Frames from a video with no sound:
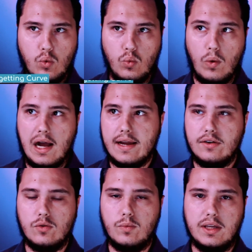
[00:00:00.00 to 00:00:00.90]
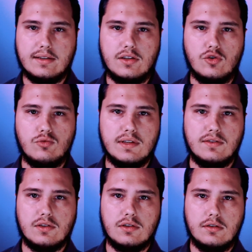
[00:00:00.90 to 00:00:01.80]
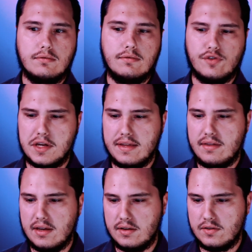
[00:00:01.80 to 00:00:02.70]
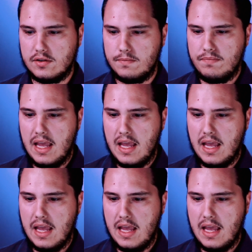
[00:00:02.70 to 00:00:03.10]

why do we as humans forget things